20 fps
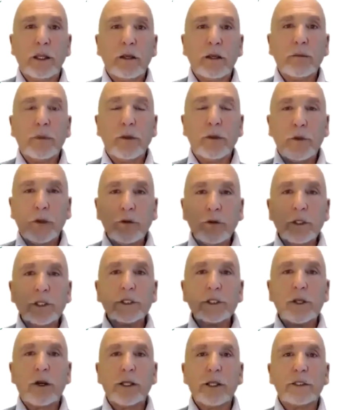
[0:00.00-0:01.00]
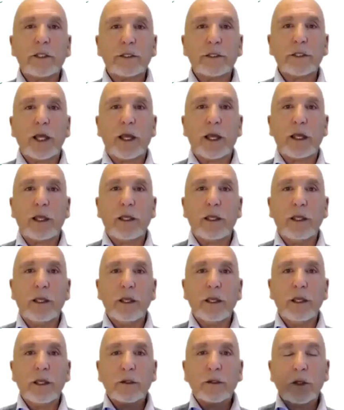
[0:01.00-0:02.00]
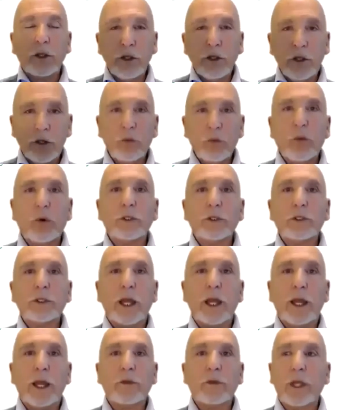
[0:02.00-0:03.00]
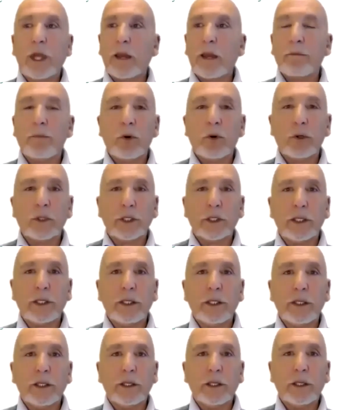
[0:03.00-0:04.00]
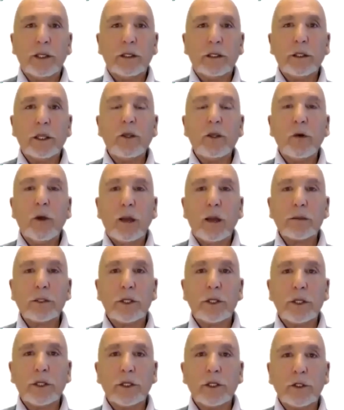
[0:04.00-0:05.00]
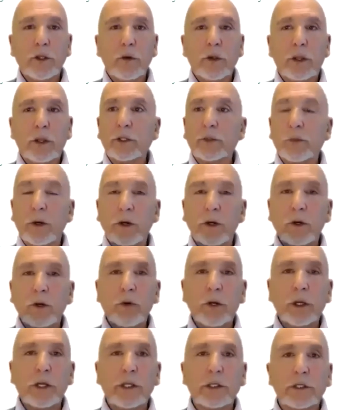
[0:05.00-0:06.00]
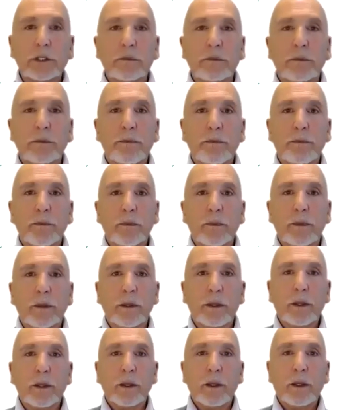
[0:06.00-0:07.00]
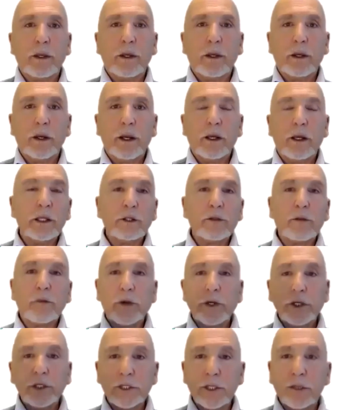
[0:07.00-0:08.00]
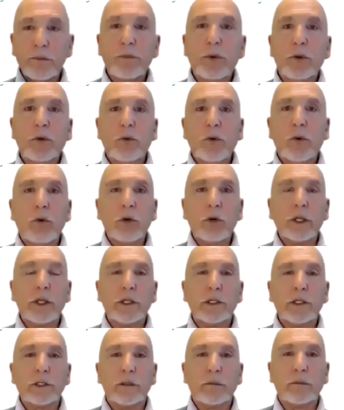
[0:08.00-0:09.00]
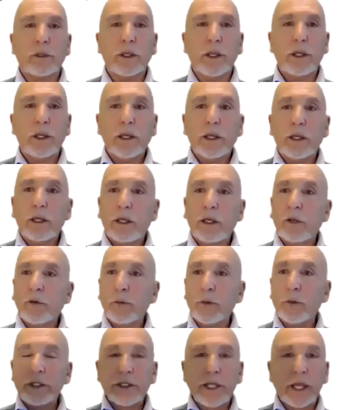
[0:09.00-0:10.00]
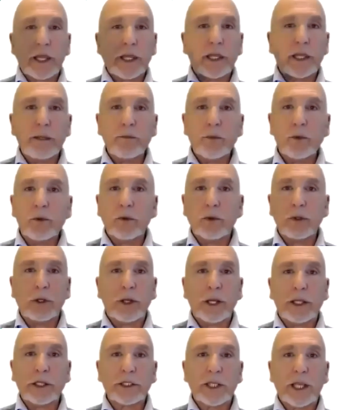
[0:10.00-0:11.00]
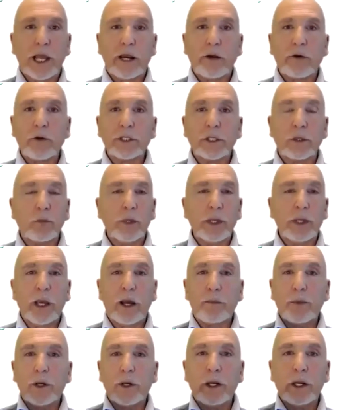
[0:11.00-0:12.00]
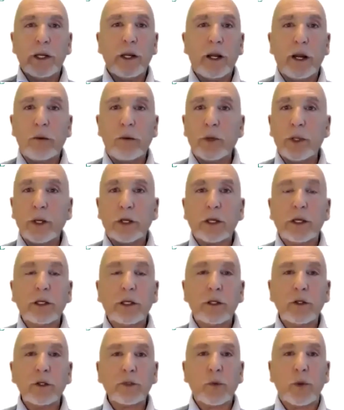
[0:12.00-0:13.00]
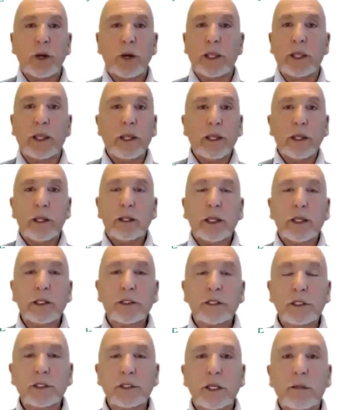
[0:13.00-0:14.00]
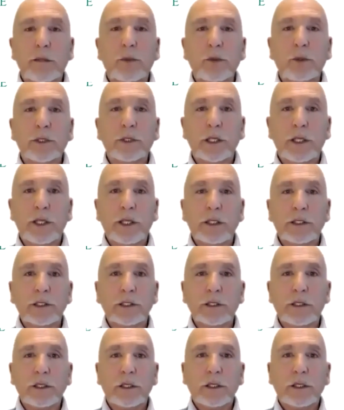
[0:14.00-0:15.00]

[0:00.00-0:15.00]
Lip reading: But if you decide today that you want to have that body, then you absolutely can do it, because we're an organism. And it's a very simple organism. If we take in less calories than we are burning up, we are going to lose weight. That's as simple as it is.